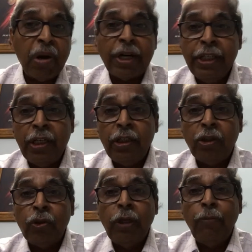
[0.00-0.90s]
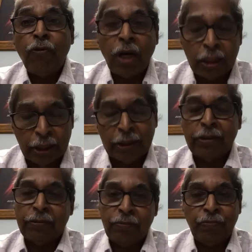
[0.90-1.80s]
burial to the father,
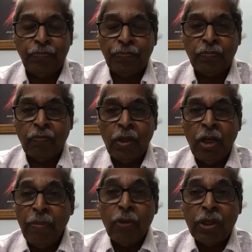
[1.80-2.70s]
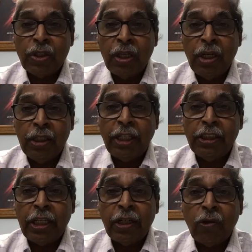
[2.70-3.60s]
because that
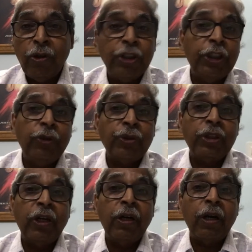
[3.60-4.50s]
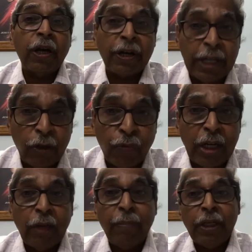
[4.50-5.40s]
is a constitutional right,
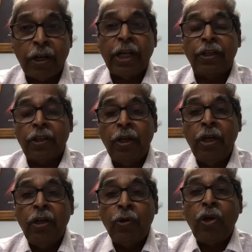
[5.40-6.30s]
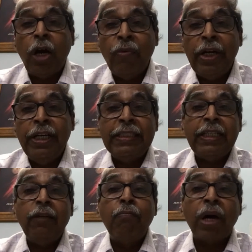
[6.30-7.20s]
fundamental right, to have a
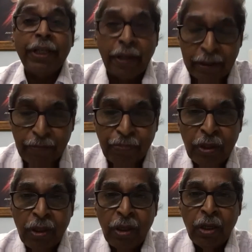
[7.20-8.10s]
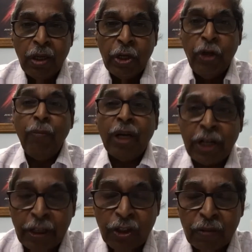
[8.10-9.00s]
decent burial. Human
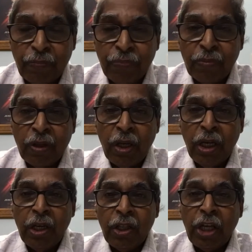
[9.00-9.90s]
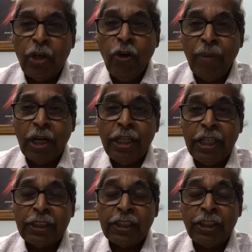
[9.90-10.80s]
right. The human right
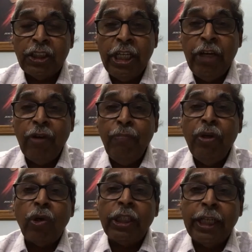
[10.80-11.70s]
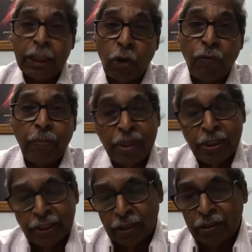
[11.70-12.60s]
extends even beyond the death of a
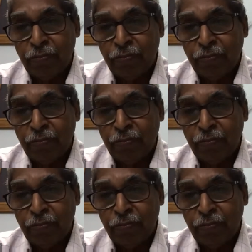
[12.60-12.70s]
person.